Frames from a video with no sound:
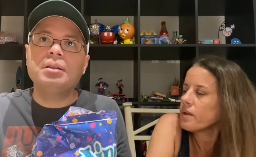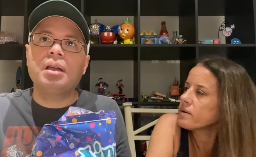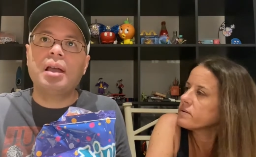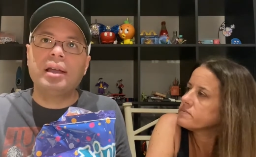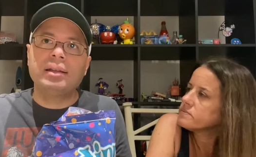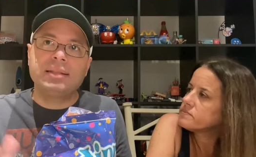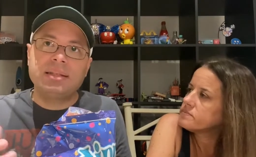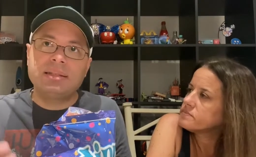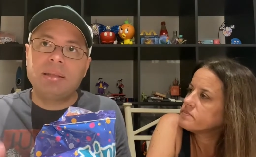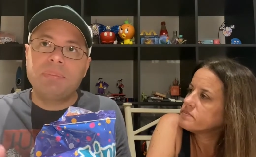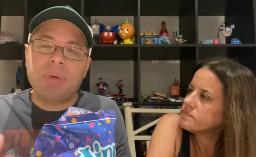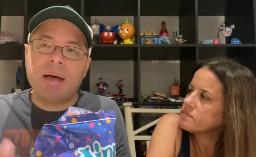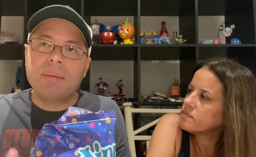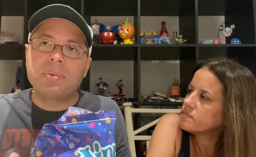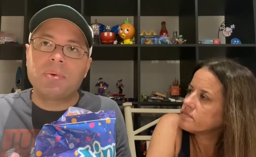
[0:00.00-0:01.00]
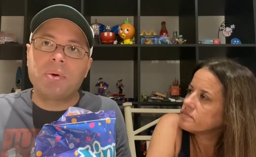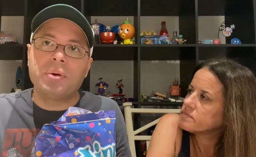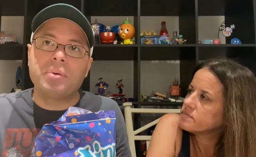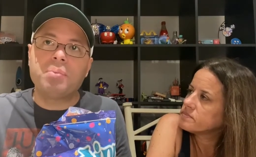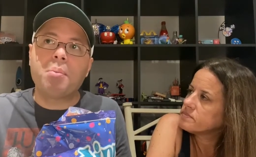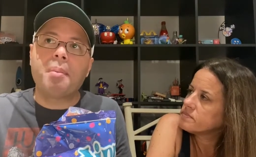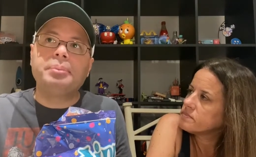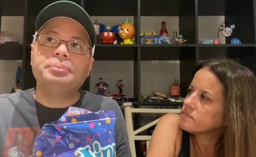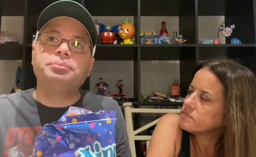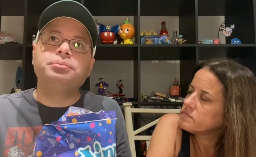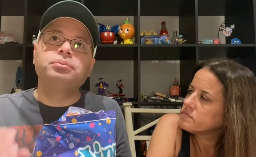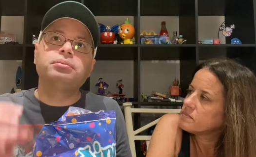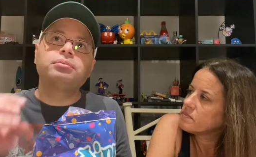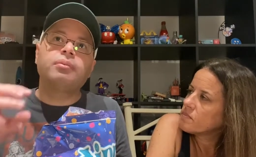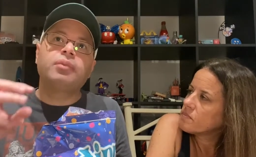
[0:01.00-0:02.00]
Speaker 1: I taste the popcorn,
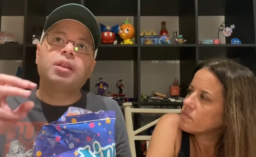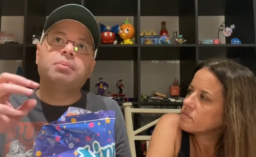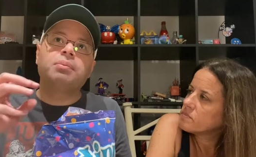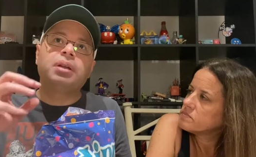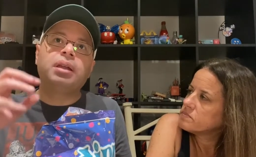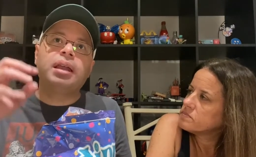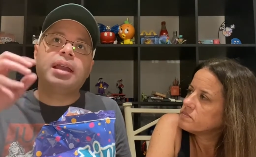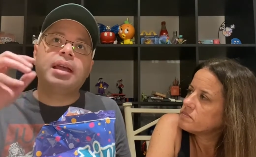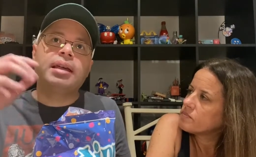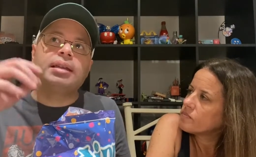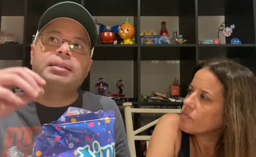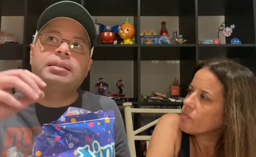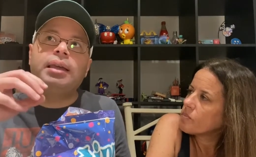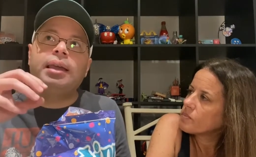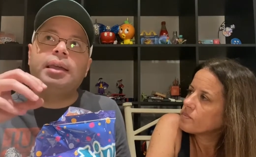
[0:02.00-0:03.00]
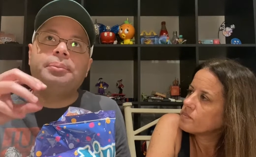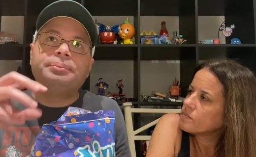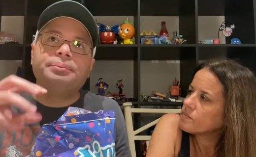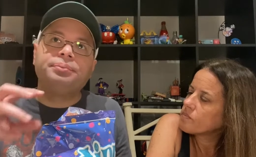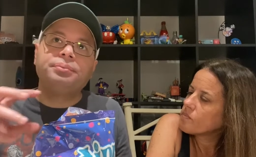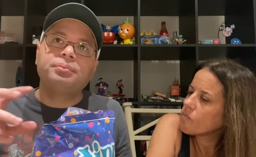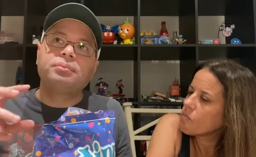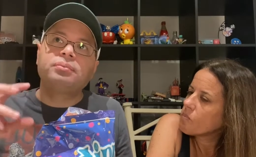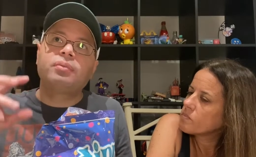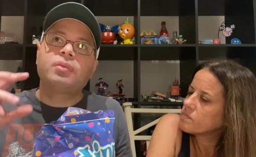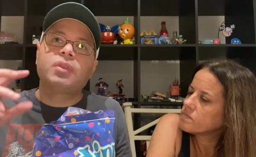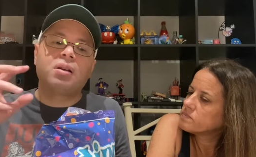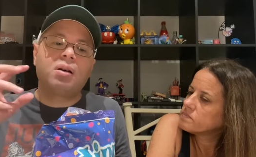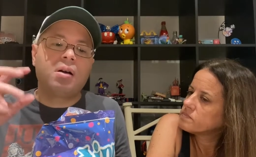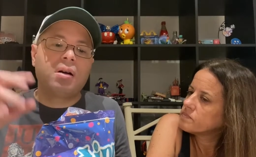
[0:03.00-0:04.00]
but it has a
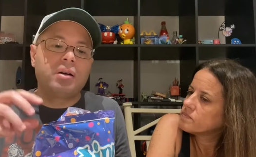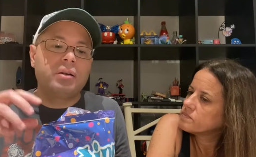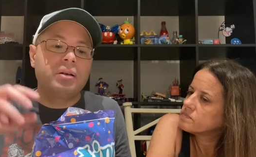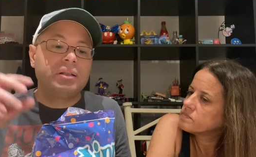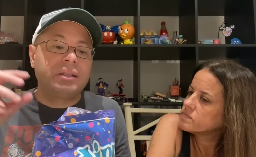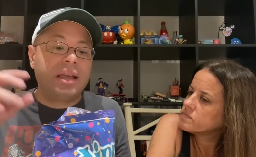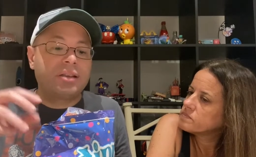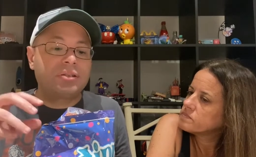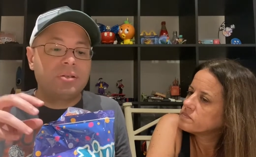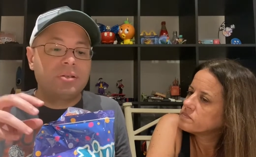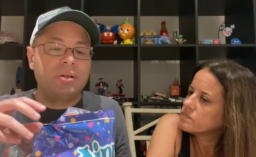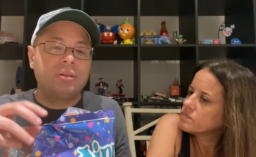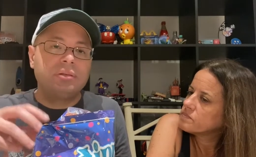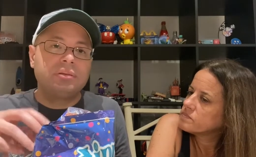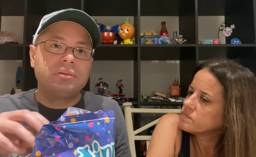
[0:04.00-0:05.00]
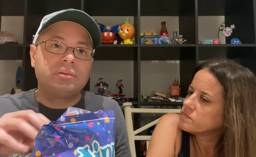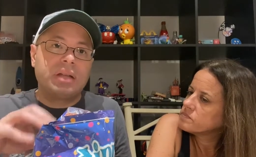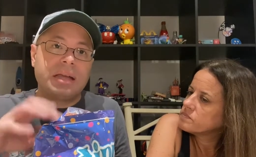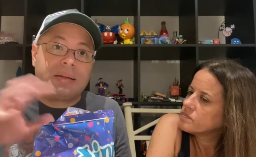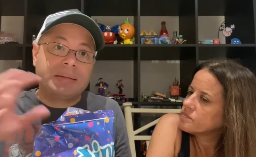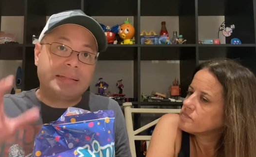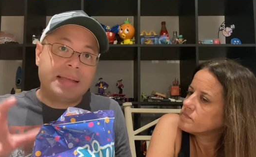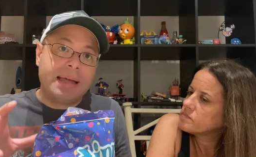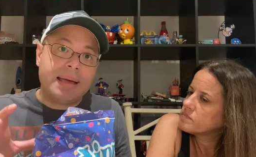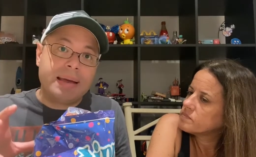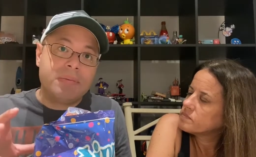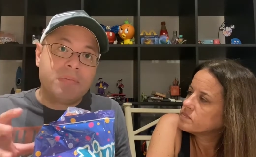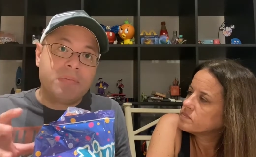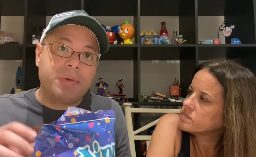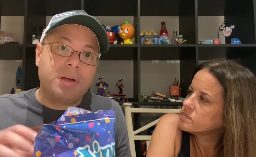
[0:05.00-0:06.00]
harder texture outside,
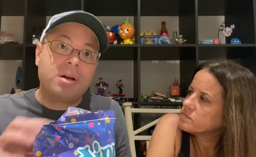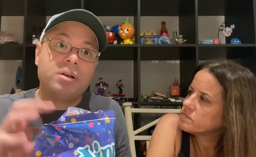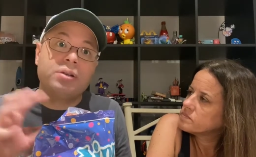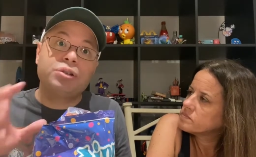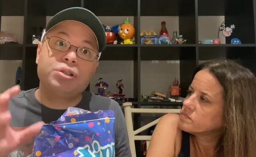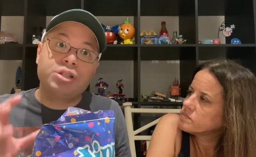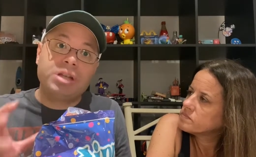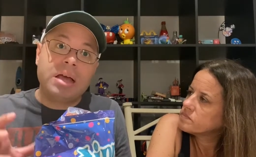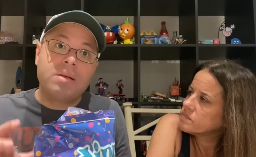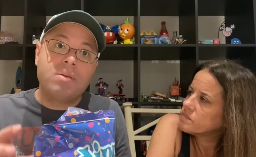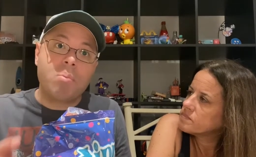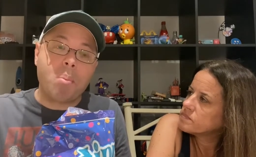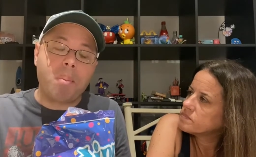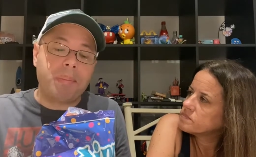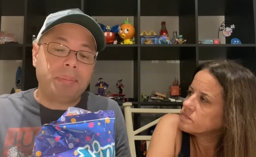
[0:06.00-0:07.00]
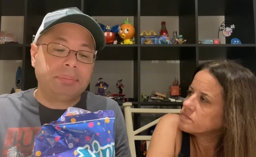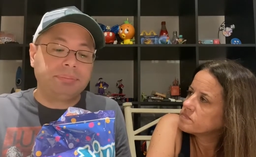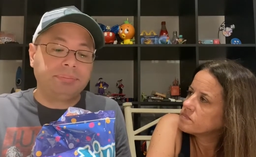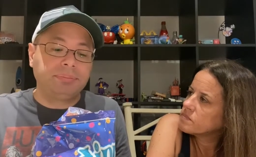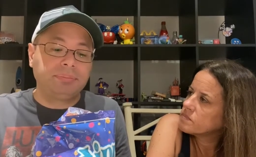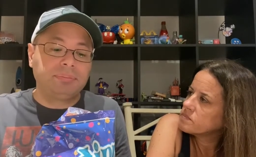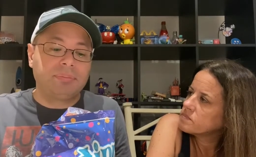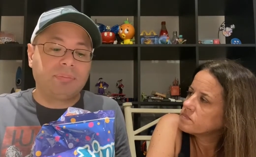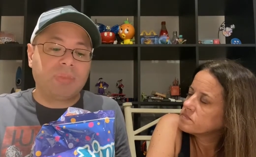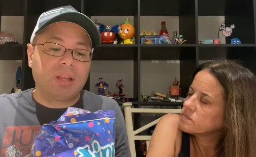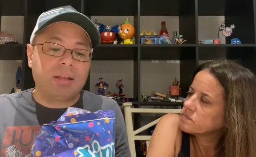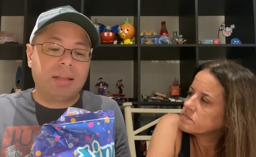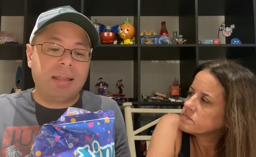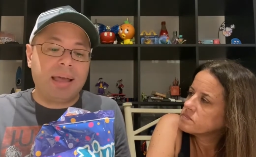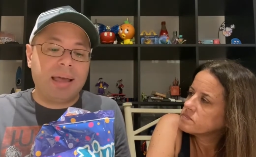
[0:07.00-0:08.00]
a harder shell
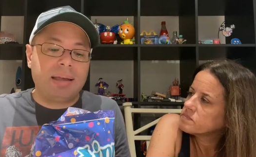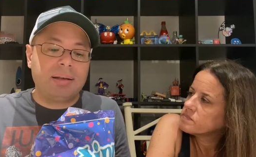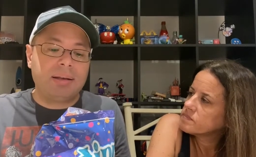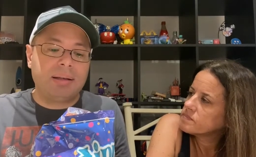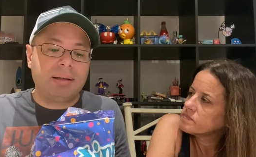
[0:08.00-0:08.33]
that